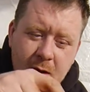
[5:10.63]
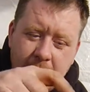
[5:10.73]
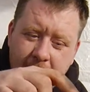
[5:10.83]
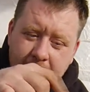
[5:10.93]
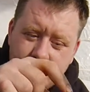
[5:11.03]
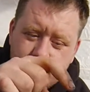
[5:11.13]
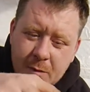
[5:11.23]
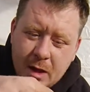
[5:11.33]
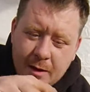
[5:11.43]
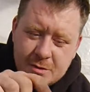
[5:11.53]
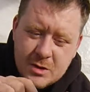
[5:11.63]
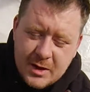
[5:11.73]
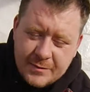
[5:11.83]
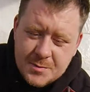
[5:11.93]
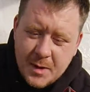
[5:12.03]
I'll just
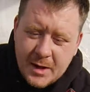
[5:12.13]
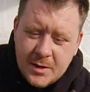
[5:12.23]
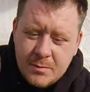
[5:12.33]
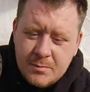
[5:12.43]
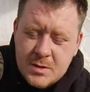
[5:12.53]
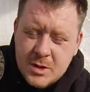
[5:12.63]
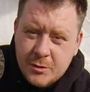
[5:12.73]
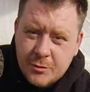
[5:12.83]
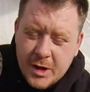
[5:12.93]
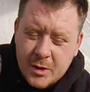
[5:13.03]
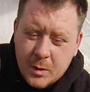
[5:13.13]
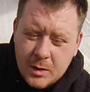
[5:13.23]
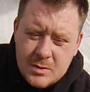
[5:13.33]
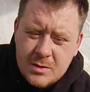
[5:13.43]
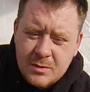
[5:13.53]
have to make 2 rear
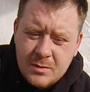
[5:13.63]
ones,